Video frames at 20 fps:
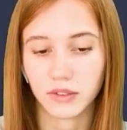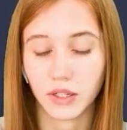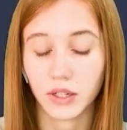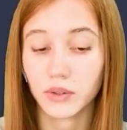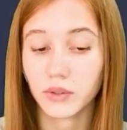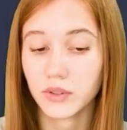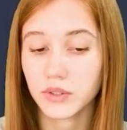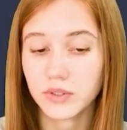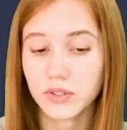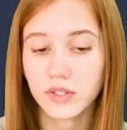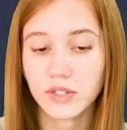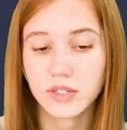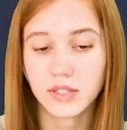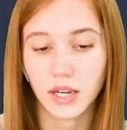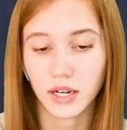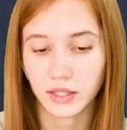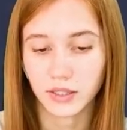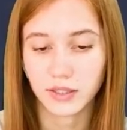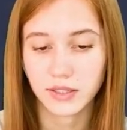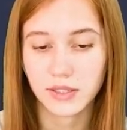According to the
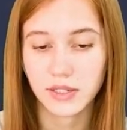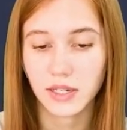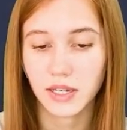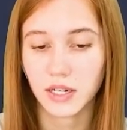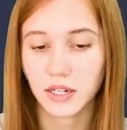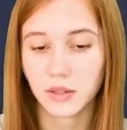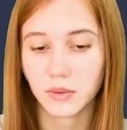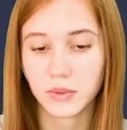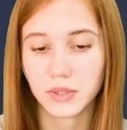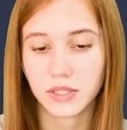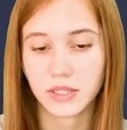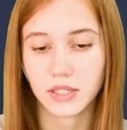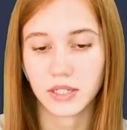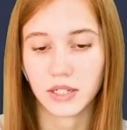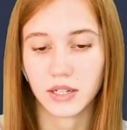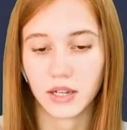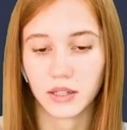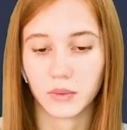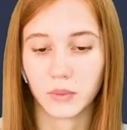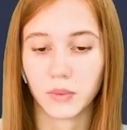second indicator, we see
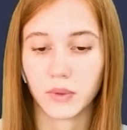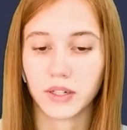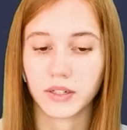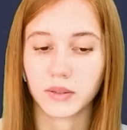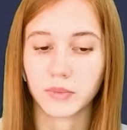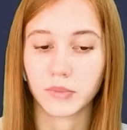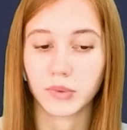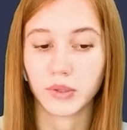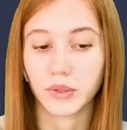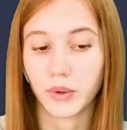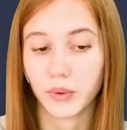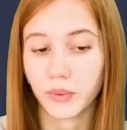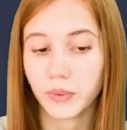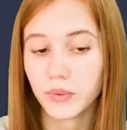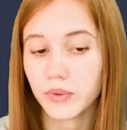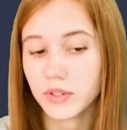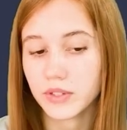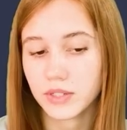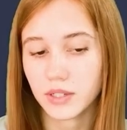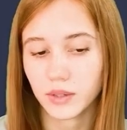that we are below
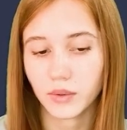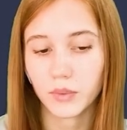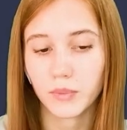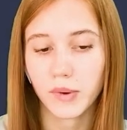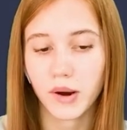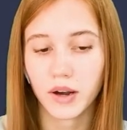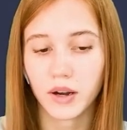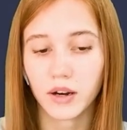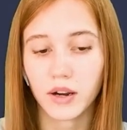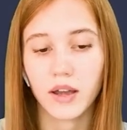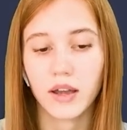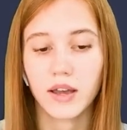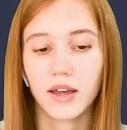the 0 mark.